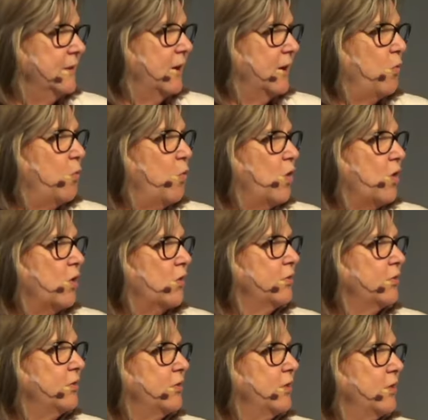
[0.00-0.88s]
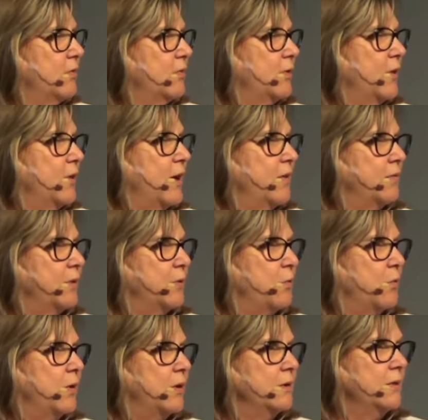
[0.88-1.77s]
that works for
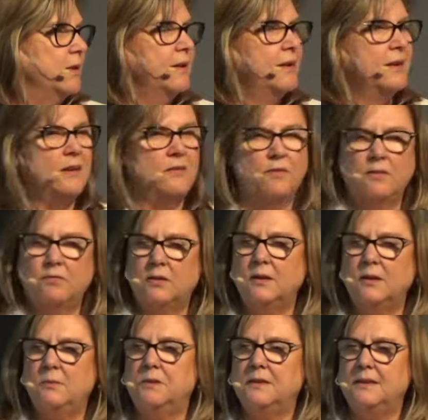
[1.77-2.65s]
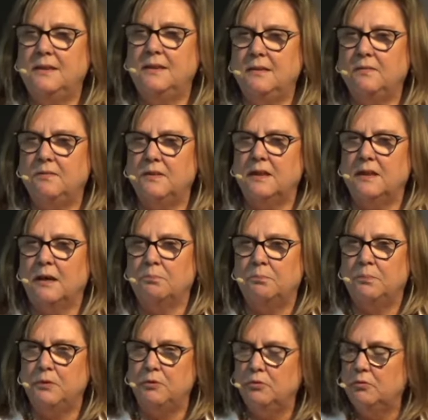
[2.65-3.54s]
everyone, if I really believe in
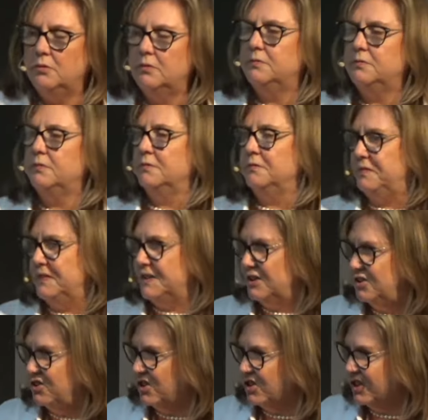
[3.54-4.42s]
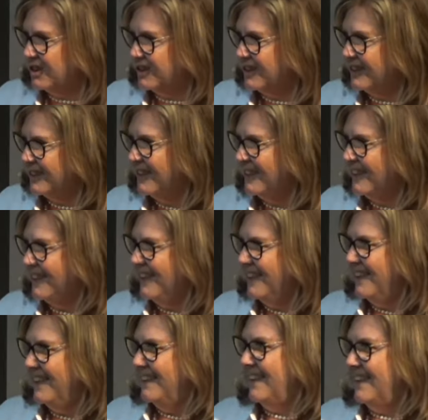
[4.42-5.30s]
that beautiful vision
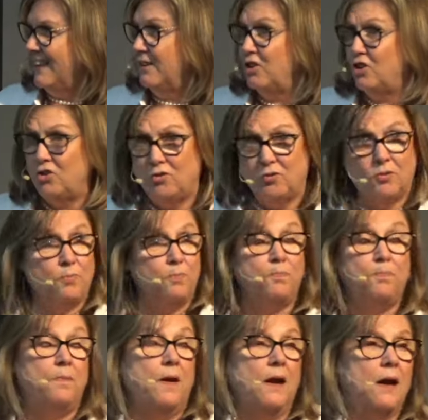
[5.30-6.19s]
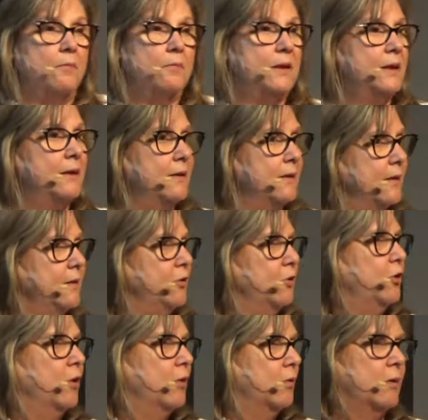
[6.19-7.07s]
that, I mean,
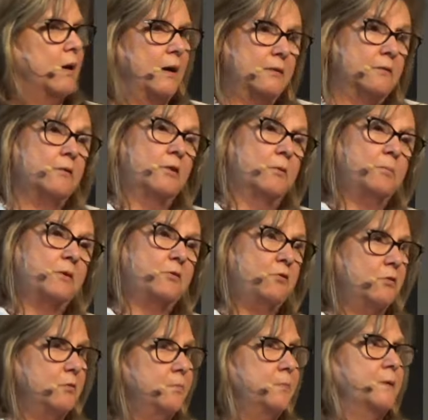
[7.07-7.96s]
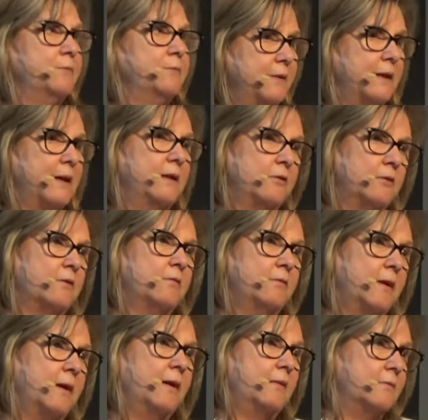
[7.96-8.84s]
you know, I don't know about you, but when I look
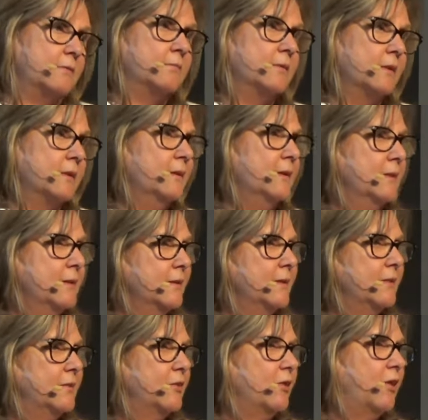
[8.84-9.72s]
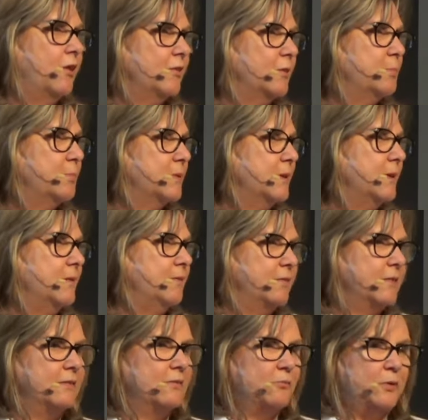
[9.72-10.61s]
around, it's hard to
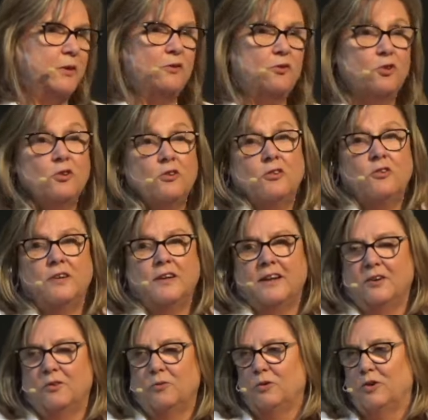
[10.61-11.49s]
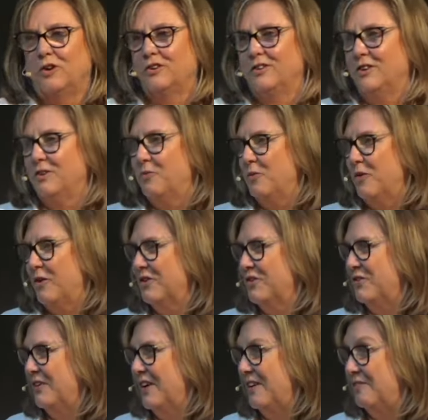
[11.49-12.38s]
believe that we could create a world that
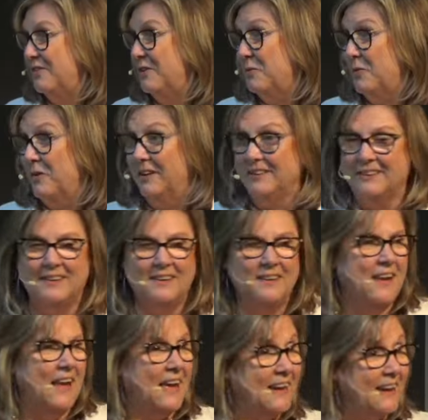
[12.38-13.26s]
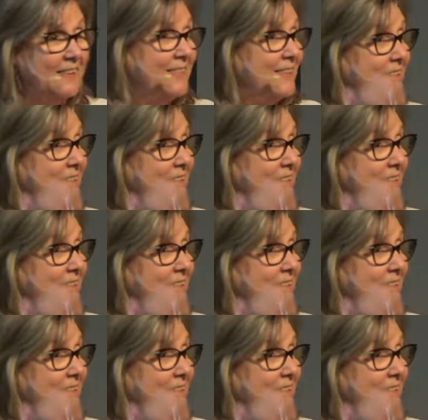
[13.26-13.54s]
works for everyone. And I